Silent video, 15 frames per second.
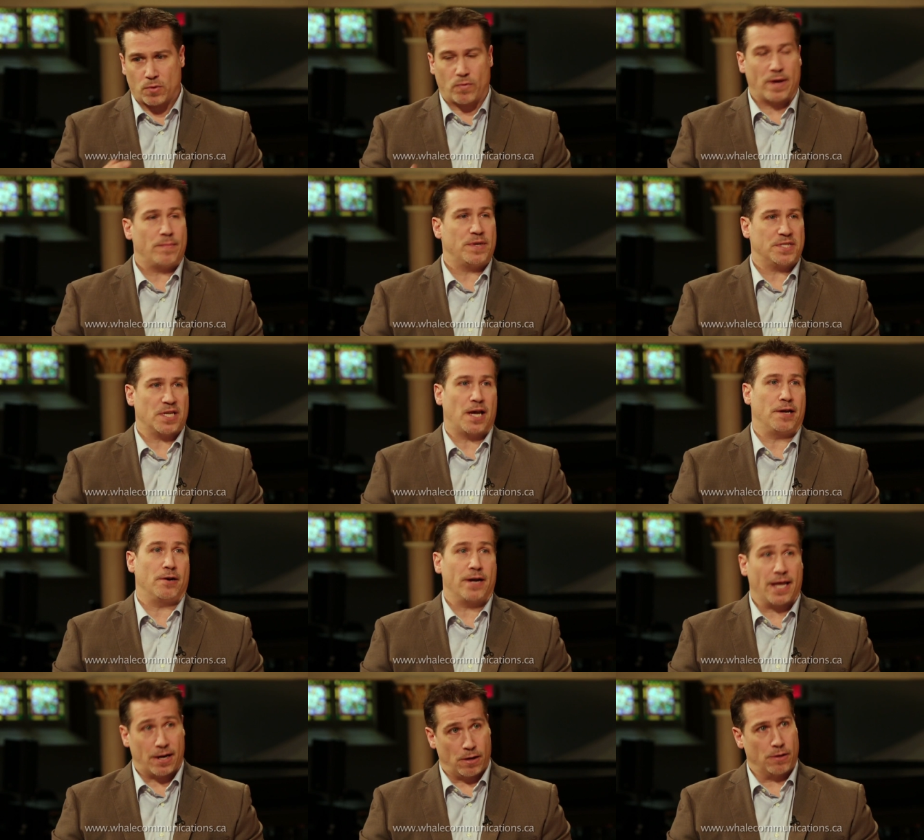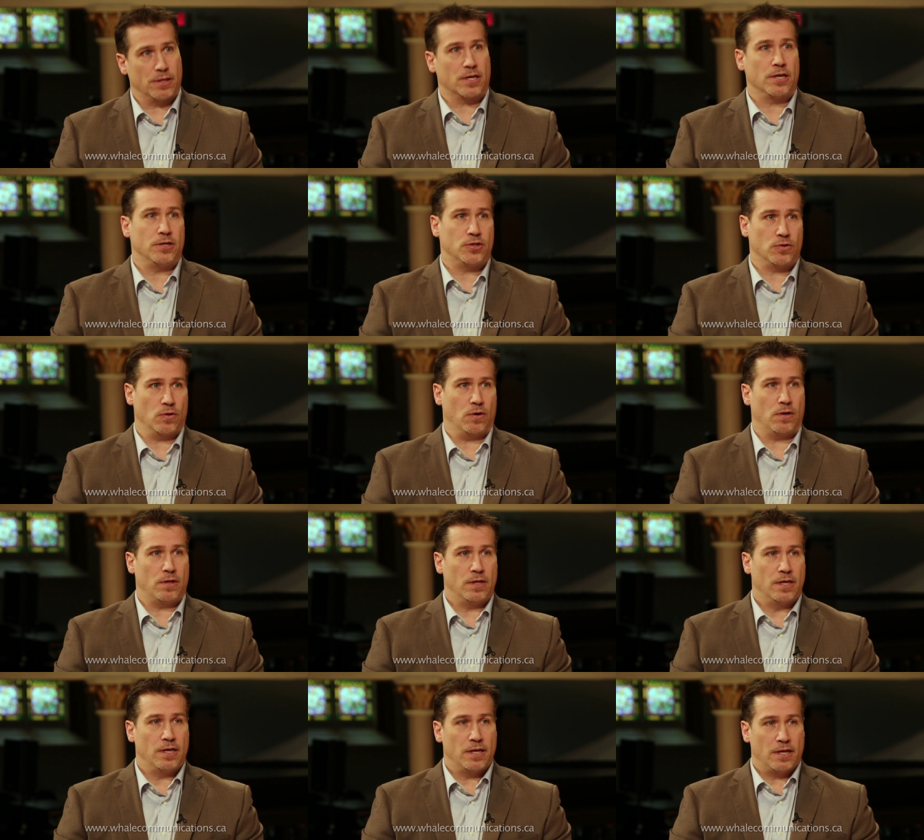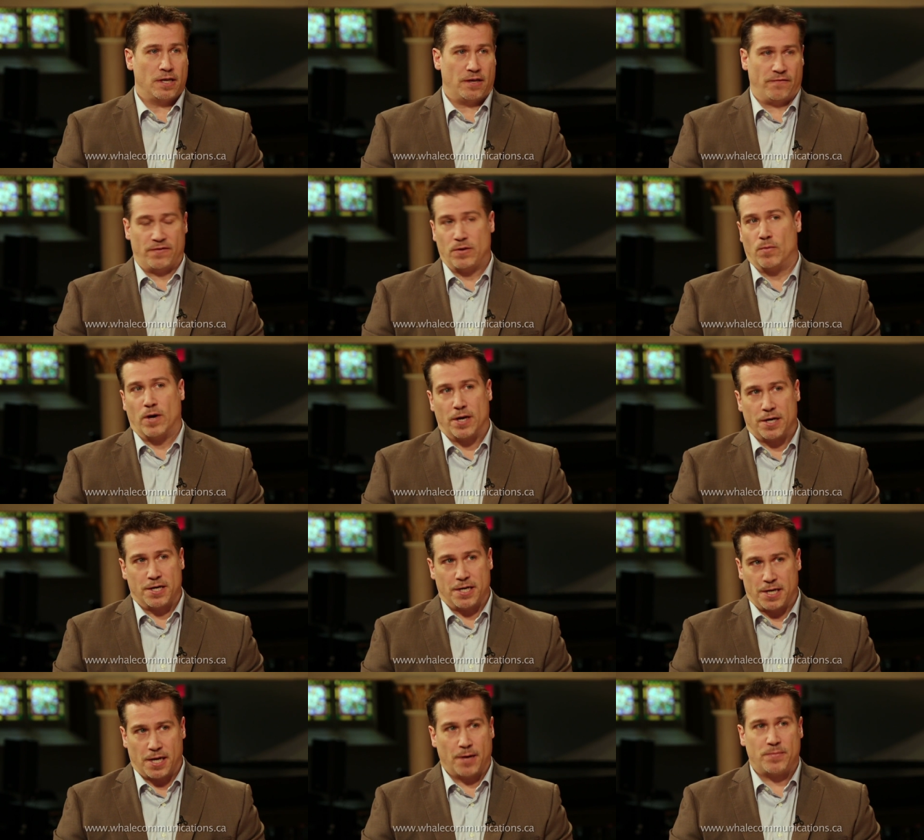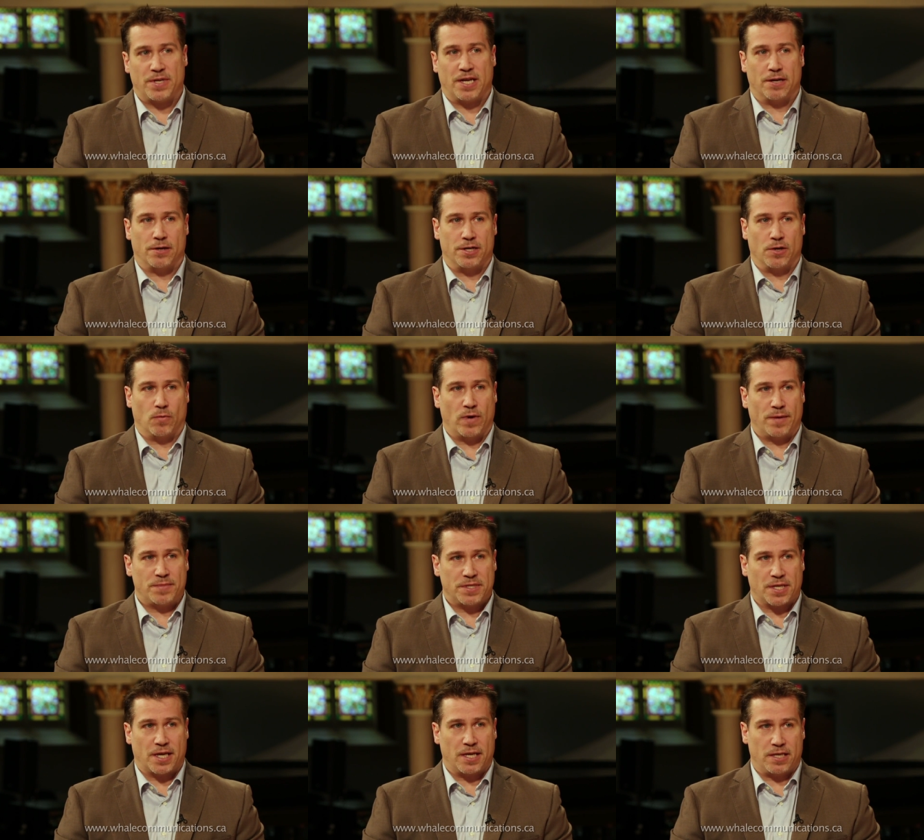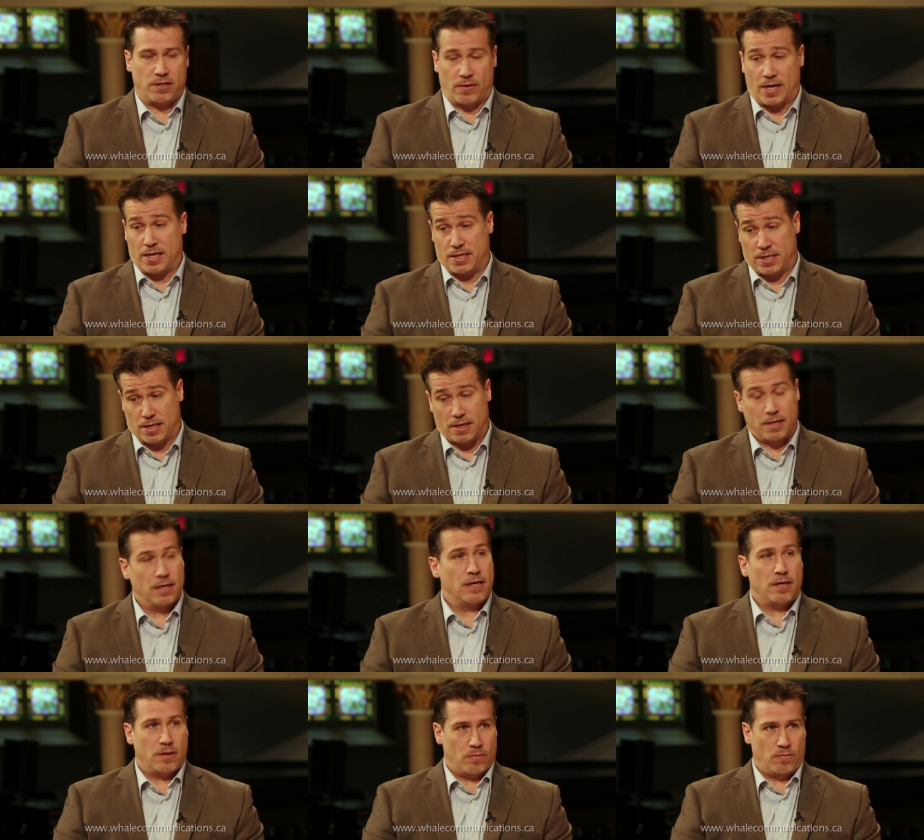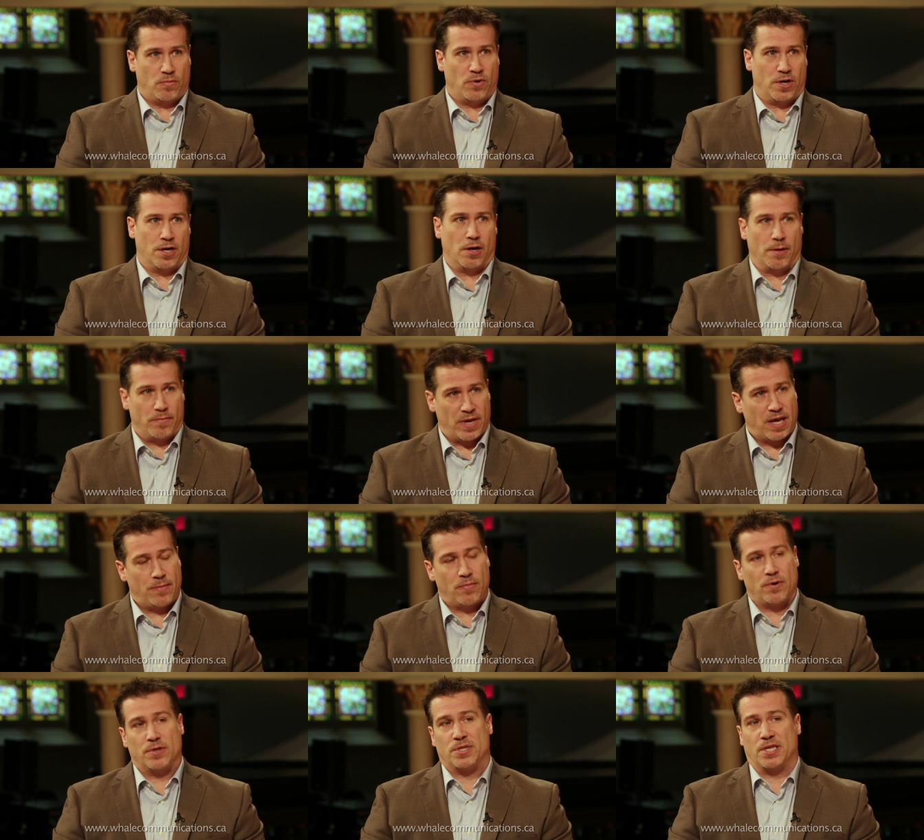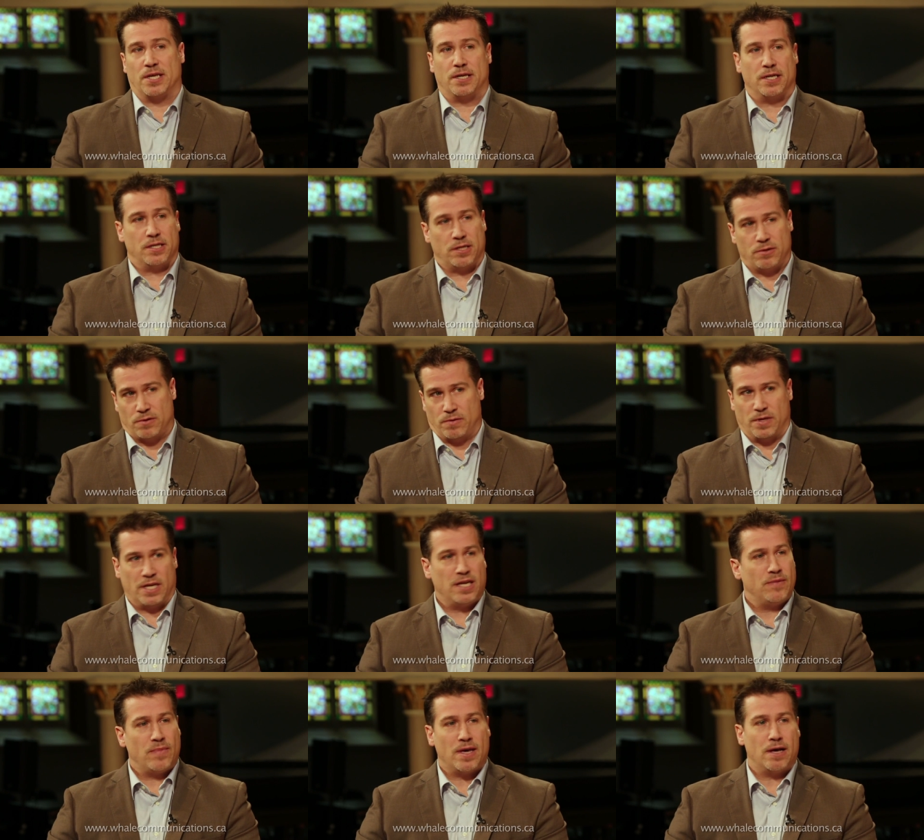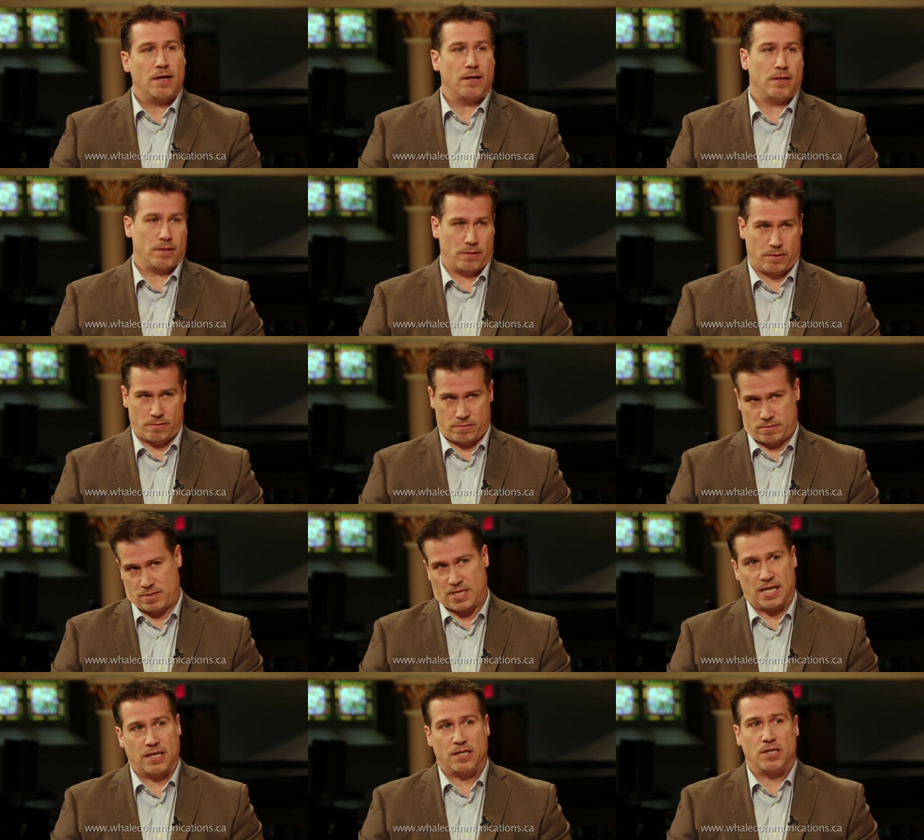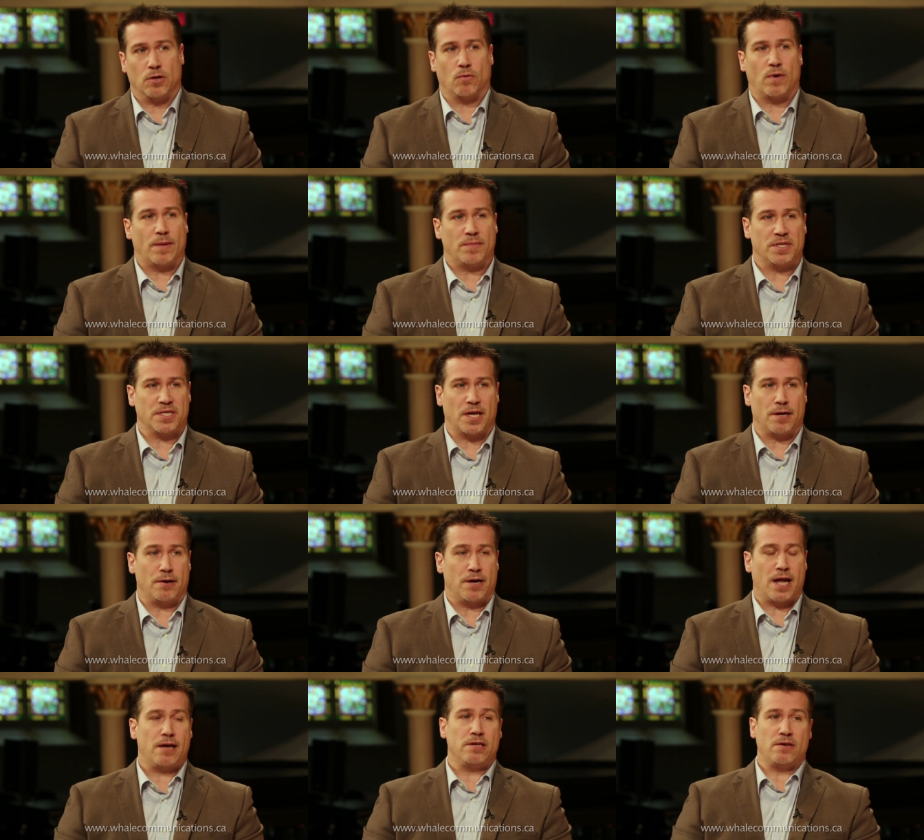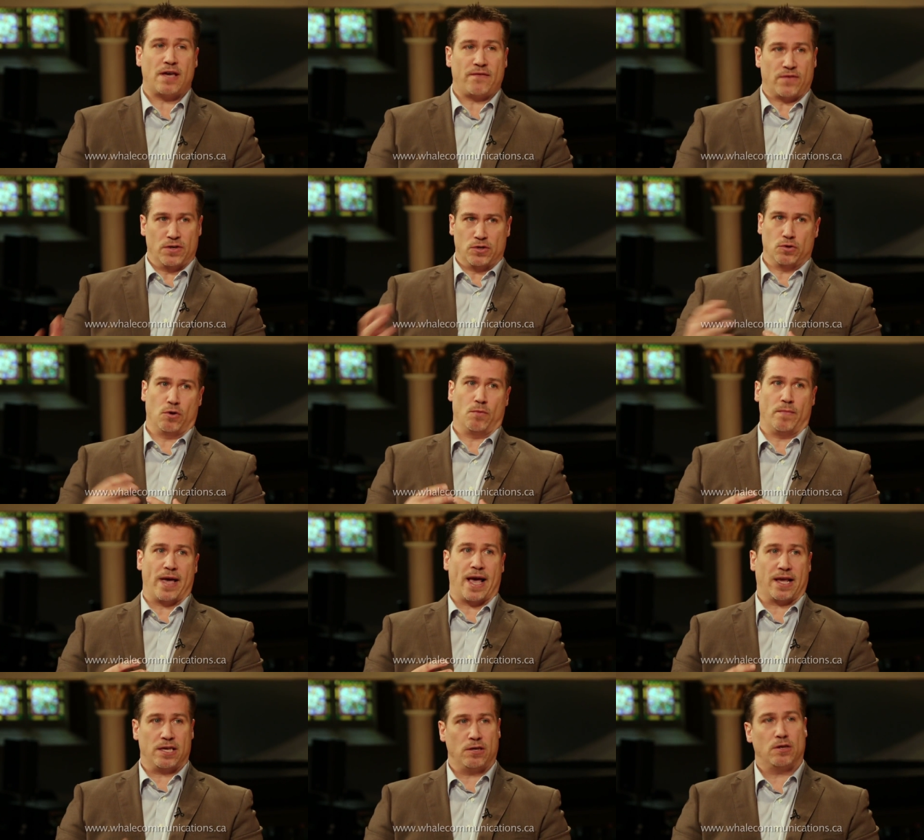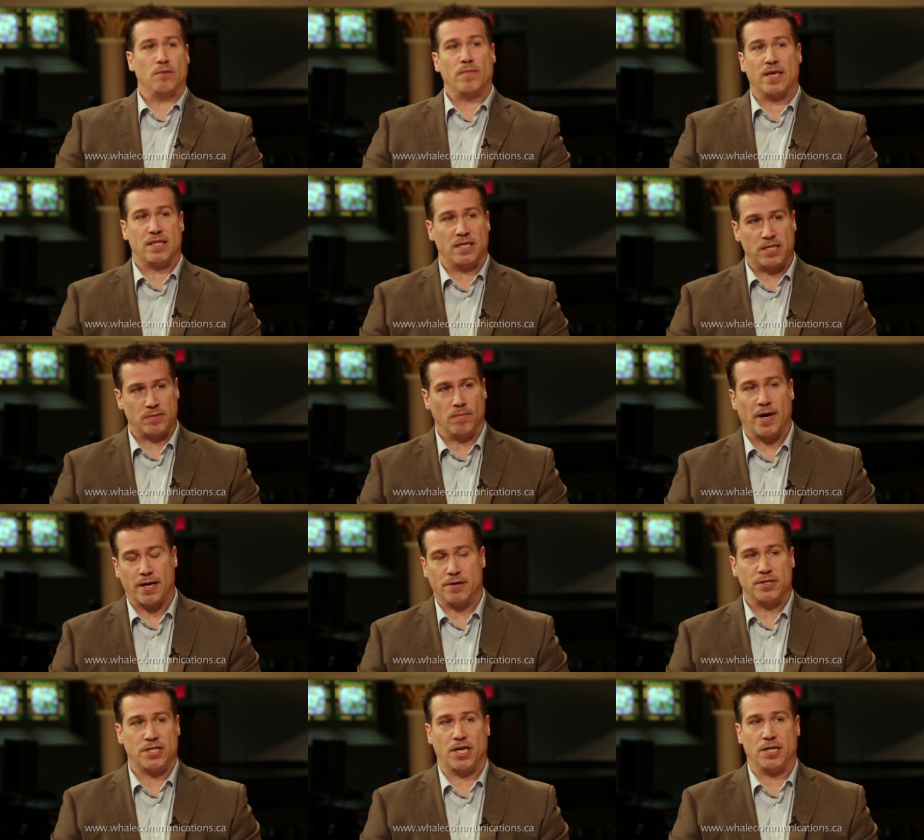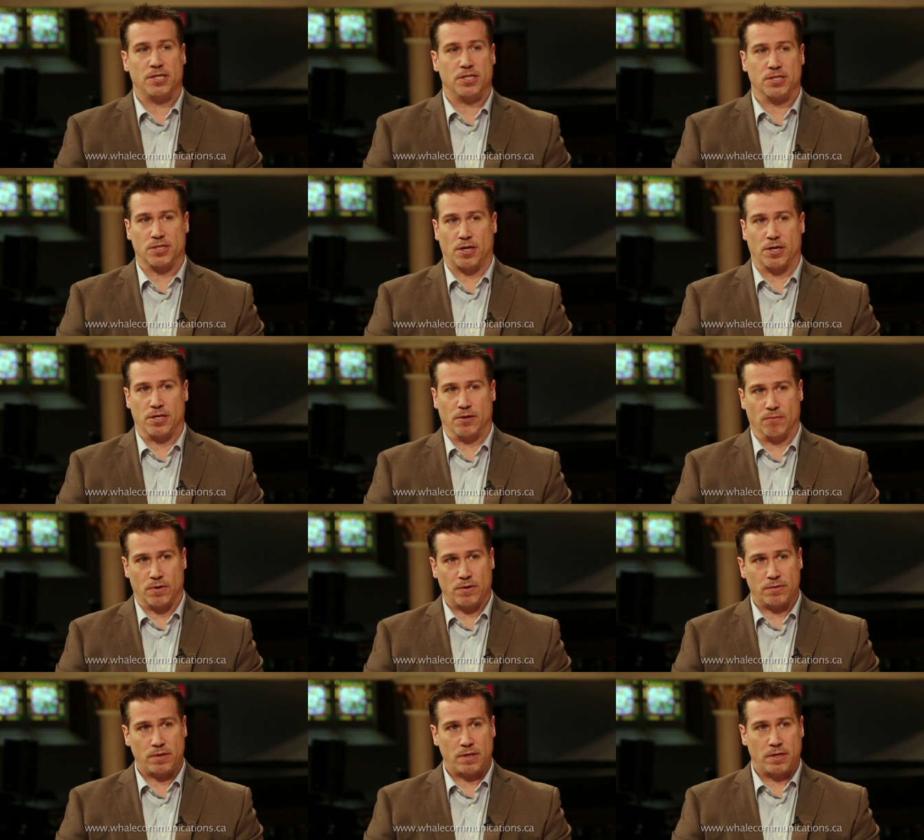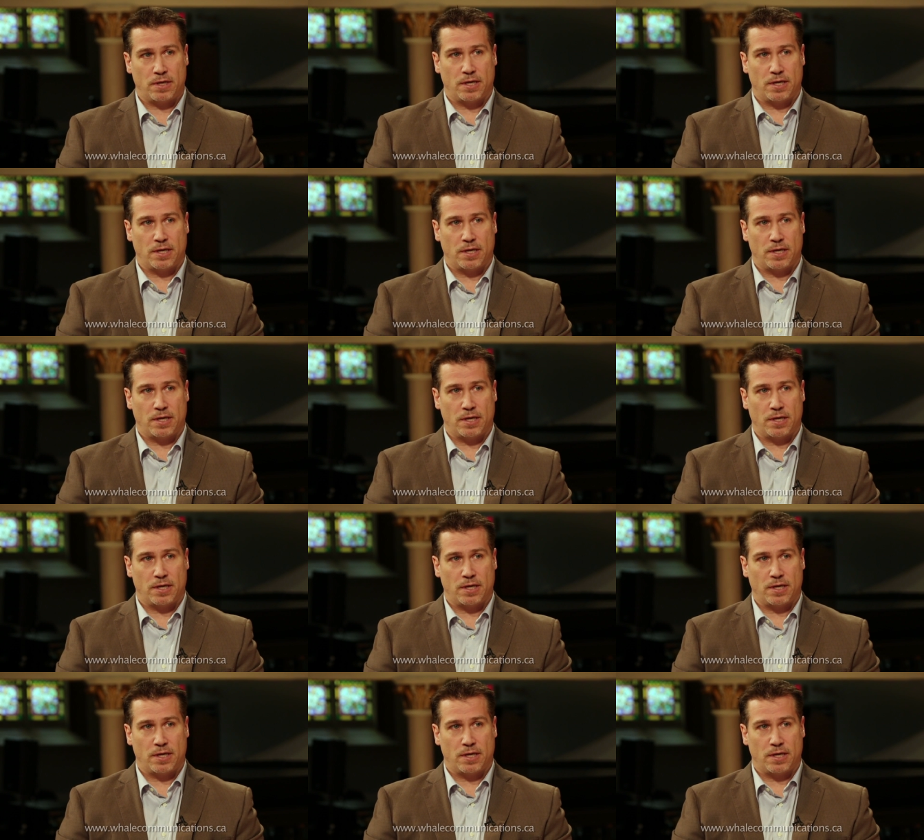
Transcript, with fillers: the web designer had all the control. Yeah. If you wanted an update on your website, you had to put it on paper, send it to an email, uh, get it to your web designer. Now you have control back. You can make these minor changes on your own